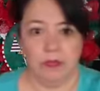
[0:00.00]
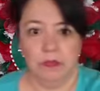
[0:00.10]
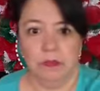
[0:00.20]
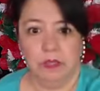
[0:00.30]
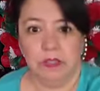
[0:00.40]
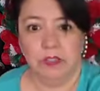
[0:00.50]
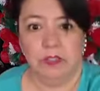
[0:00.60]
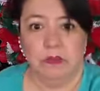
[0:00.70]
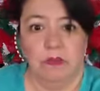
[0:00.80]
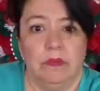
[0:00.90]
hole punch.
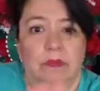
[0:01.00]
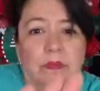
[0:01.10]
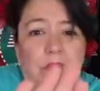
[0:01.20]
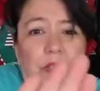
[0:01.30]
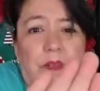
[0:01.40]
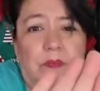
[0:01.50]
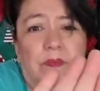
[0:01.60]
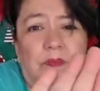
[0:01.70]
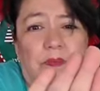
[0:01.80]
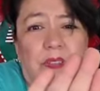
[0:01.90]
See?
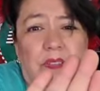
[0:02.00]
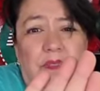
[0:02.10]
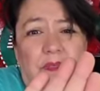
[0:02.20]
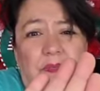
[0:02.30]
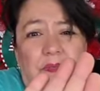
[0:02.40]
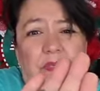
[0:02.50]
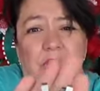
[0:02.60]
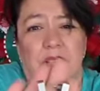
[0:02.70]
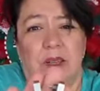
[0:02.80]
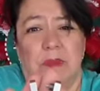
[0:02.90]
You
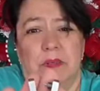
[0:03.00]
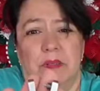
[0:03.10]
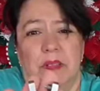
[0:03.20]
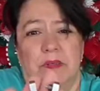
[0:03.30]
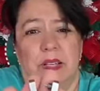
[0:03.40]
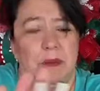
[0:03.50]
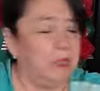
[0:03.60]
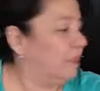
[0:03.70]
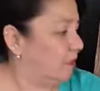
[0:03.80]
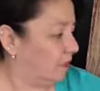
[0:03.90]
can get them off of
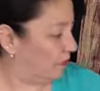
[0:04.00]
Amazon.